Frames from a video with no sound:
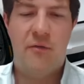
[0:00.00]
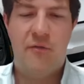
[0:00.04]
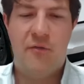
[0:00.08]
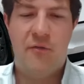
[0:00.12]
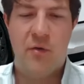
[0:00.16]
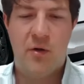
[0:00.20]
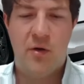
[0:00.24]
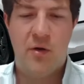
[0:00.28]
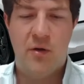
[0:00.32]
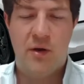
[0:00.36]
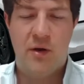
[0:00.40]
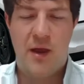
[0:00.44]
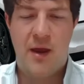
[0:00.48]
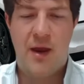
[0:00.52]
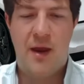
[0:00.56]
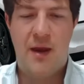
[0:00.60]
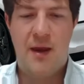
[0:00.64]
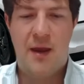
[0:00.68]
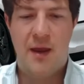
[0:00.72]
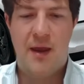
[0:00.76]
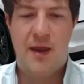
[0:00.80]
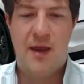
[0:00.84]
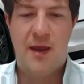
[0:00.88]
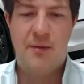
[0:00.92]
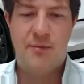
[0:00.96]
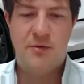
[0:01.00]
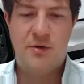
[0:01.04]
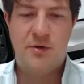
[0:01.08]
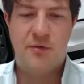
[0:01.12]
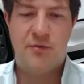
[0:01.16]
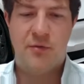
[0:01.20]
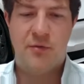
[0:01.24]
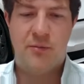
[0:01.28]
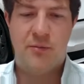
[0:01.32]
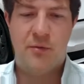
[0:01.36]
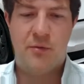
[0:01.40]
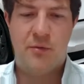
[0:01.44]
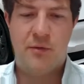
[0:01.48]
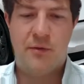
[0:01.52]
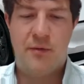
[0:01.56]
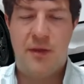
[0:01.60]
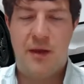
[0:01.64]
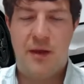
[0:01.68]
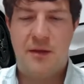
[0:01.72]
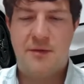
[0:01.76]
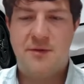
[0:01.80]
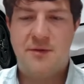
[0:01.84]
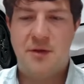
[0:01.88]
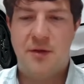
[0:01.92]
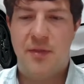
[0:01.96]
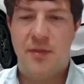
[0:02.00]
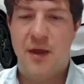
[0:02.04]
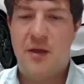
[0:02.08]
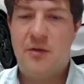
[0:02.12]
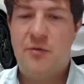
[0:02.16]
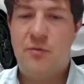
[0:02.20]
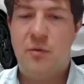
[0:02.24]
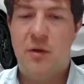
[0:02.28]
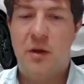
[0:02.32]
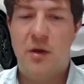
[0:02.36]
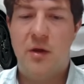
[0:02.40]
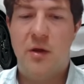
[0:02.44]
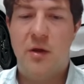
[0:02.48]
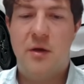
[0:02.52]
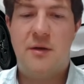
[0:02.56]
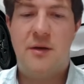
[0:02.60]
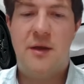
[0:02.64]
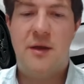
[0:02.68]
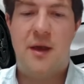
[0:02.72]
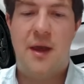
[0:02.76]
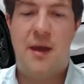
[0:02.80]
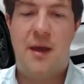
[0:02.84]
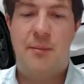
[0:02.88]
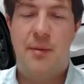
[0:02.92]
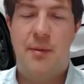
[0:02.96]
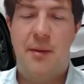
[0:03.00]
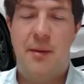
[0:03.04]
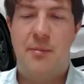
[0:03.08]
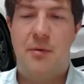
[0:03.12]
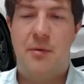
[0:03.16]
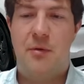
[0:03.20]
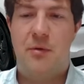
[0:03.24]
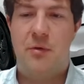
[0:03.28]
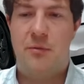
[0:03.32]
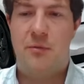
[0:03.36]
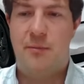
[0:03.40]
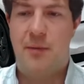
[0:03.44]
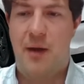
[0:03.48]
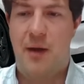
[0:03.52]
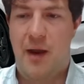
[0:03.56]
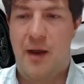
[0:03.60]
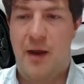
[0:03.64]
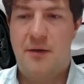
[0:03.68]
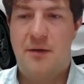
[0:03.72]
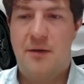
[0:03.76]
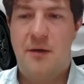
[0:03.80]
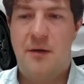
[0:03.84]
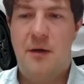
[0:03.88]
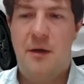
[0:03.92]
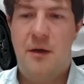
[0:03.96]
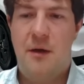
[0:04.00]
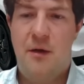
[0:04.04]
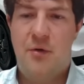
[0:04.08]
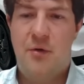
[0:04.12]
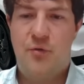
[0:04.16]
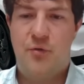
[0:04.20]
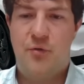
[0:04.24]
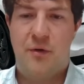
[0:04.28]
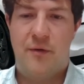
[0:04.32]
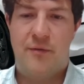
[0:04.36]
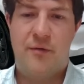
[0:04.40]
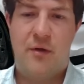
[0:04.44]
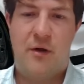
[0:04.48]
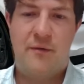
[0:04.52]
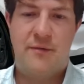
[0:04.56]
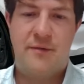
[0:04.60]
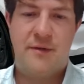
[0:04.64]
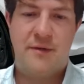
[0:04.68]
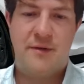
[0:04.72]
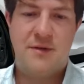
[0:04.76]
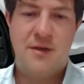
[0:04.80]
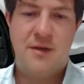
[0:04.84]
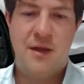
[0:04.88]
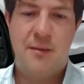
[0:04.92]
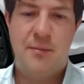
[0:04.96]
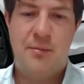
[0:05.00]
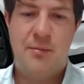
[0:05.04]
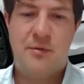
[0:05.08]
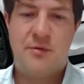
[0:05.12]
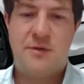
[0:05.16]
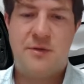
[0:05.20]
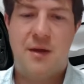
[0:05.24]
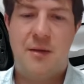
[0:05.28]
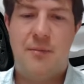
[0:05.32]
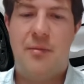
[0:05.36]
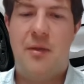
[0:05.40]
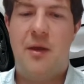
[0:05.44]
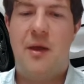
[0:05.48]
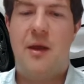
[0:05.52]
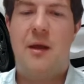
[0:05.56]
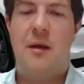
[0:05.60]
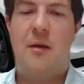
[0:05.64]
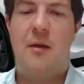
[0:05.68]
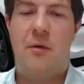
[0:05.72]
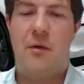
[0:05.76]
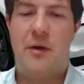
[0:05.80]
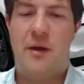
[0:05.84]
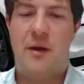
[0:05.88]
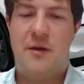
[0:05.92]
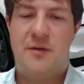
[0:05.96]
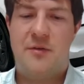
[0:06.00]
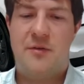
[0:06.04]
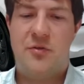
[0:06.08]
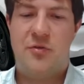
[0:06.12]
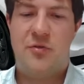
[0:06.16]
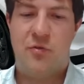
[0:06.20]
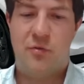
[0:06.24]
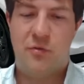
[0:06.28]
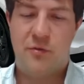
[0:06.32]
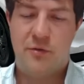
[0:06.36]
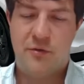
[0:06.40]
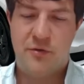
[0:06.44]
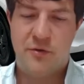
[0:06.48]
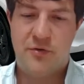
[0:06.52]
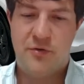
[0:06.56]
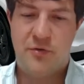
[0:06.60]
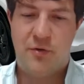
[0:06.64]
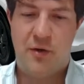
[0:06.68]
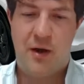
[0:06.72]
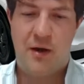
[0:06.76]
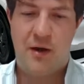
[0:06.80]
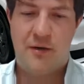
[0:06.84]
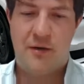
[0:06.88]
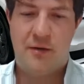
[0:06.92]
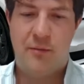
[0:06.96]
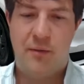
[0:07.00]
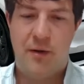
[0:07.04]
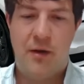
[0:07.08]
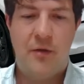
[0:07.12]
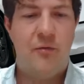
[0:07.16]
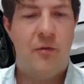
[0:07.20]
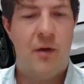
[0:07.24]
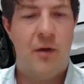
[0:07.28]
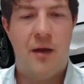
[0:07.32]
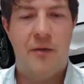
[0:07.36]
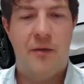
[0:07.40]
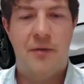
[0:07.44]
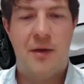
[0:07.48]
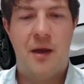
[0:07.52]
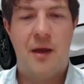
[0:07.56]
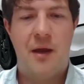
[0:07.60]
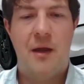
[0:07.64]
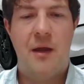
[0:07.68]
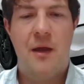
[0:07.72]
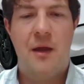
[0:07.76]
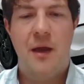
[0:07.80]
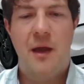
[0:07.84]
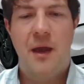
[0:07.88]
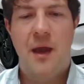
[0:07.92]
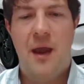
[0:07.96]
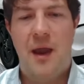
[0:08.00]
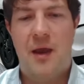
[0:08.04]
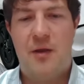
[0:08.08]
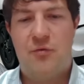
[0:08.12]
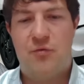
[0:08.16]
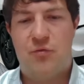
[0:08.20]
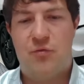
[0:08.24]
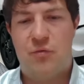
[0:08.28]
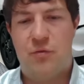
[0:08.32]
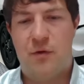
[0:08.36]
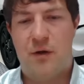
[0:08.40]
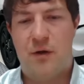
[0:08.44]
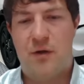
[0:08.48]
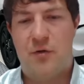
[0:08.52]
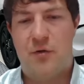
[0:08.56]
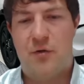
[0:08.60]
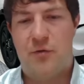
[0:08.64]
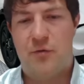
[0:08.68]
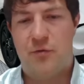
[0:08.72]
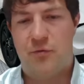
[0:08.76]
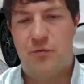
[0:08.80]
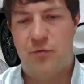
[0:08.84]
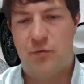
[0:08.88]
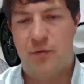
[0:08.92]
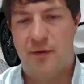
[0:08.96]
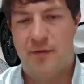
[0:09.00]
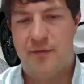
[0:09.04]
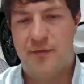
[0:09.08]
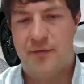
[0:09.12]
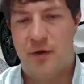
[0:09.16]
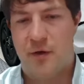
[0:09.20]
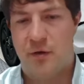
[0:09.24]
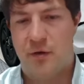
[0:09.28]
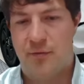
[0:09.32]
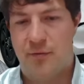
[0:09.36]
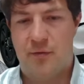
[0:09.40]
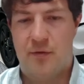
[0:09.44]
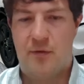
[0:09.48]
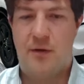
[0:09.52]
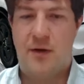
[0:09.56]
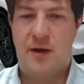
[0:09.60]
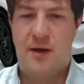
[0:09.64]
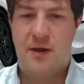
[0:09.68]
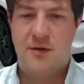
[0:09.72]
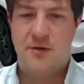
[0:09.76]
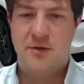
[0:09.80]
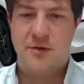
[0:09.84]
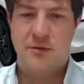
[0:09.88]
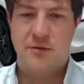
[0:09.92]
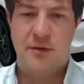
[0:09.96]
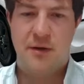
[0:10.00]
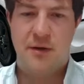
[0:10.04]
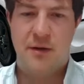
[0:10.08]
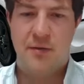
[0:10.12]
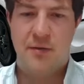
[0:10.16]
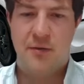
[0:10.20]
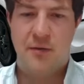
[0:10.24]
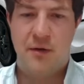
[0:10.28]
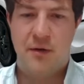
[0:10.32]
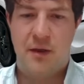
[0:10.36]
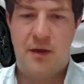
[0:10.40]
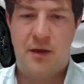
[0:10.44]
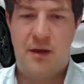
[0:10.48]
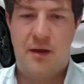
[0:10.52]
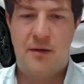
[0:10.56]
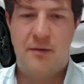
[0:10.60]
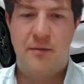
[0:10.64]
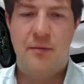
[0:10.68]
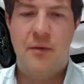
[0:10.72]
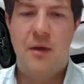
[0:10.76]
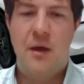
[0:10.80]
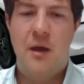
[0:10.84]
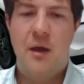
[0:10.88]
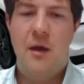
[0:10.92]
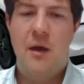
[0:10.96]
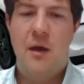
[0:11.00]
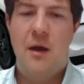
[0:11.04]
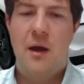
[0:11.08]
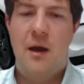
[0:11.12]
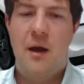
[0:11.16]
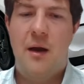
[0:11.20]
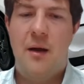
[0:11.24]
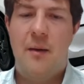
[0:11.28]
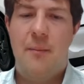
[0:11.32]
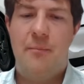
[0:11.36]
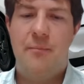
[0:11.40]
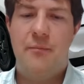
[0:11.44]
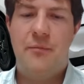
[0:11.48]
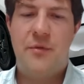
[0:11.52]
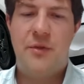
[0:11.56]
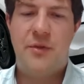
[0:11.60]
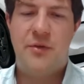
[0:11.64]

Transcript: for your lane and keeps you from doing that. So that's really good to keep people who might drift off to sleep or something or get distracted while driving and drift over into another line.